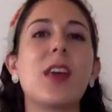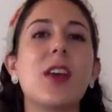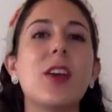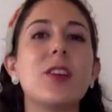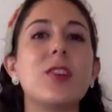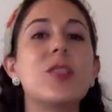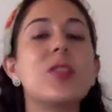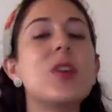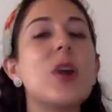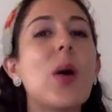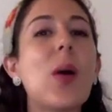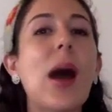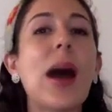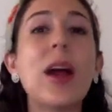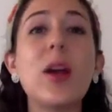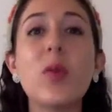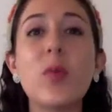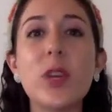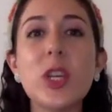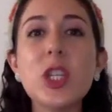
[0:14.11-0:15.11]
So I
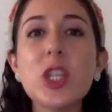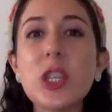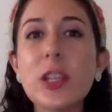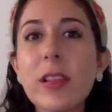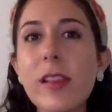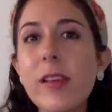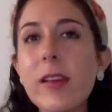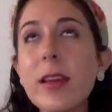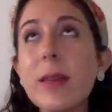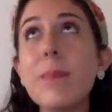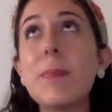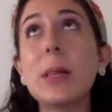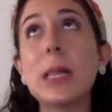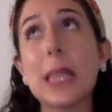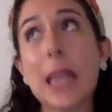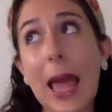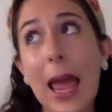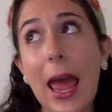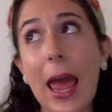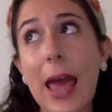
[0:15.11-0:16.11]
originally
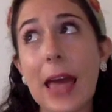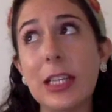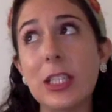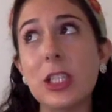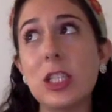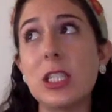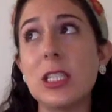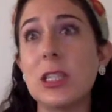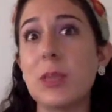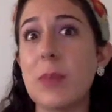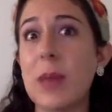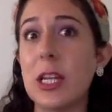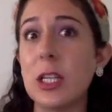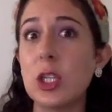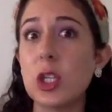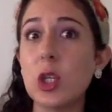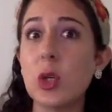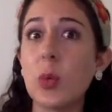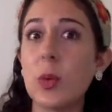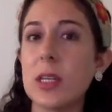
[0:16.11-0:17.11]
planned to spend
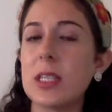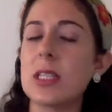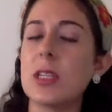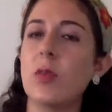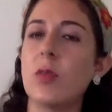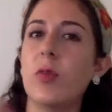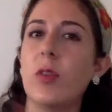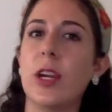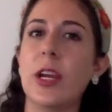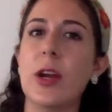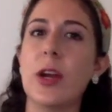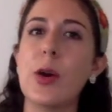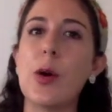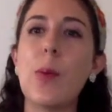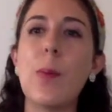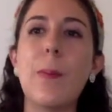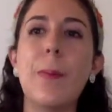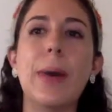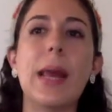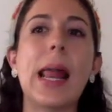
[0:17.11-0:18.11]
2 weeks in
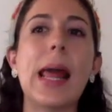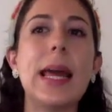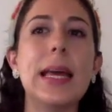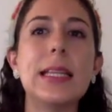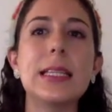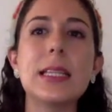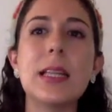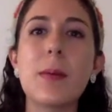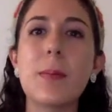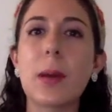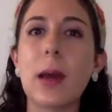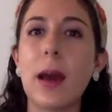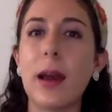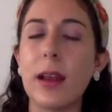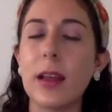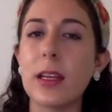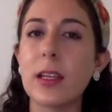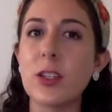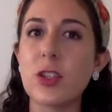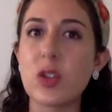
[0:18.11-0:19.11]
Rio, but I ended up
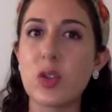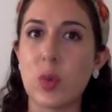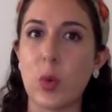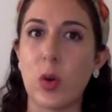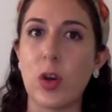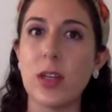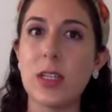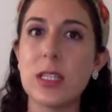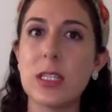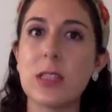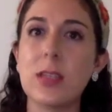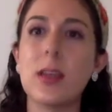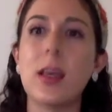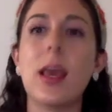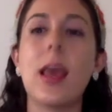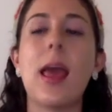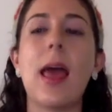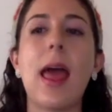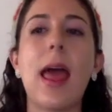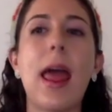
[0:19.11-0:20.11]
cutting it short.
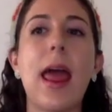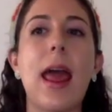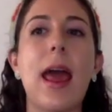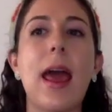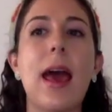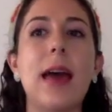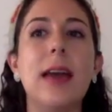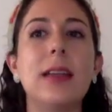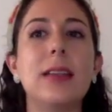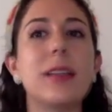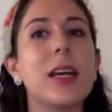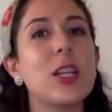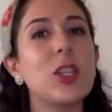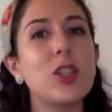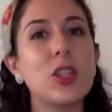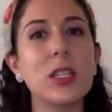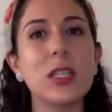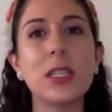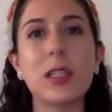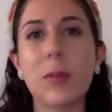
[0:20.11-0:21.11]
And that's
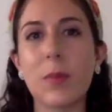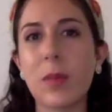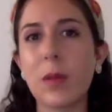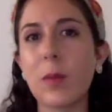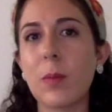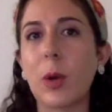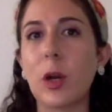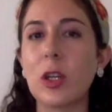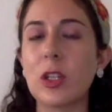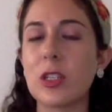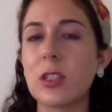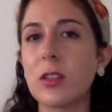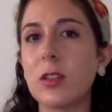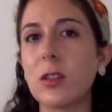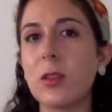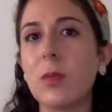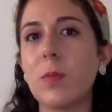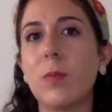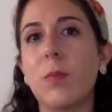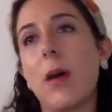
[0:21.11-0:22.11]
just something
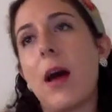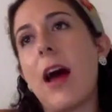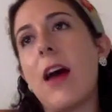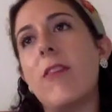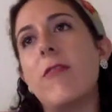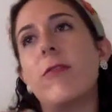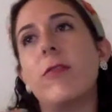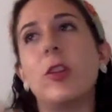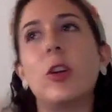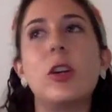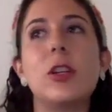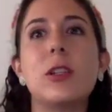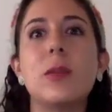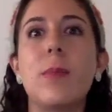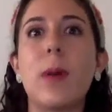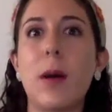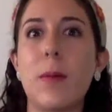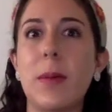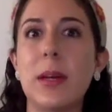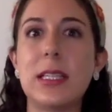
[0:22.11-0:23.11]
personal. I've learned
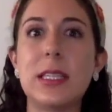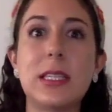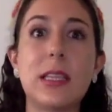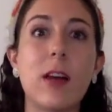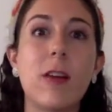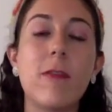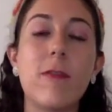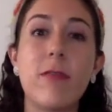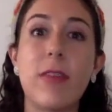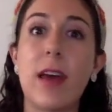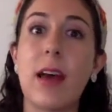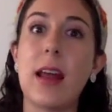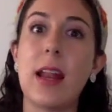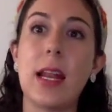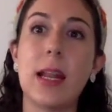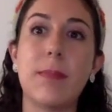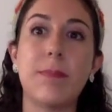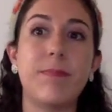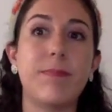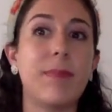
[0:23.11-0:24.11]
about myself that
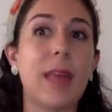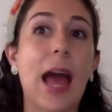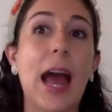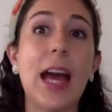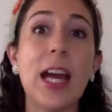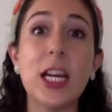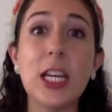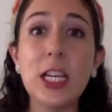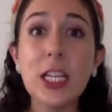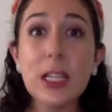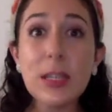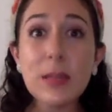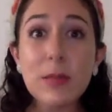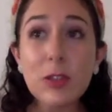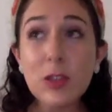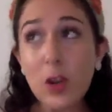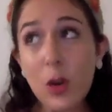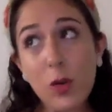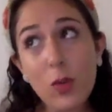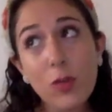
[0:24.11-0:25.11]
I
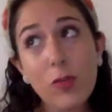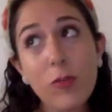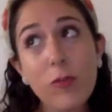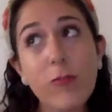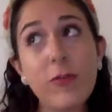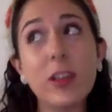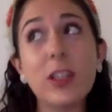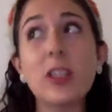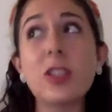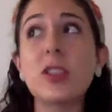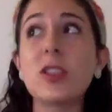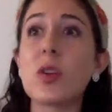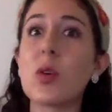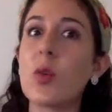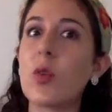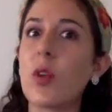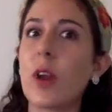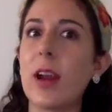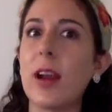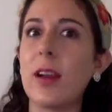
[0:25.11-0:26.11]
don't feel so
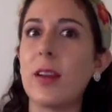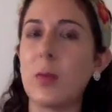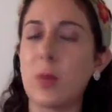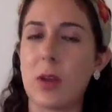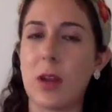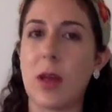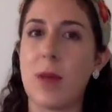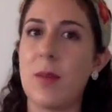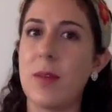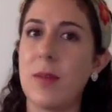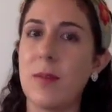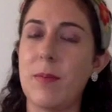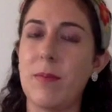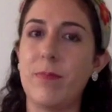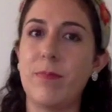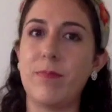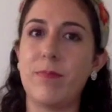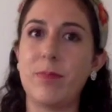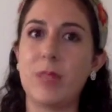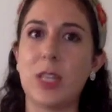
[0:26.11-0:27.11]
great when I'm in
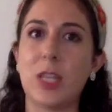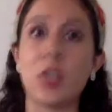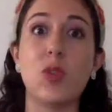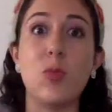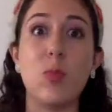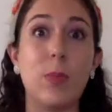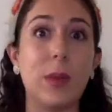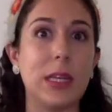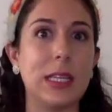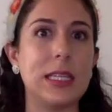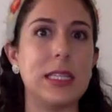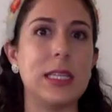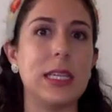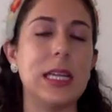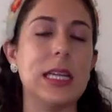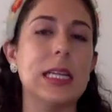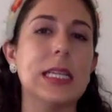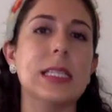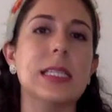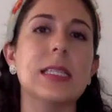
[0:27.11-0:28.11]
such big
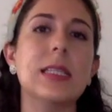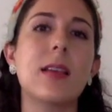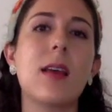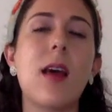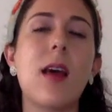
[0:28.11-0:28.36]
cities.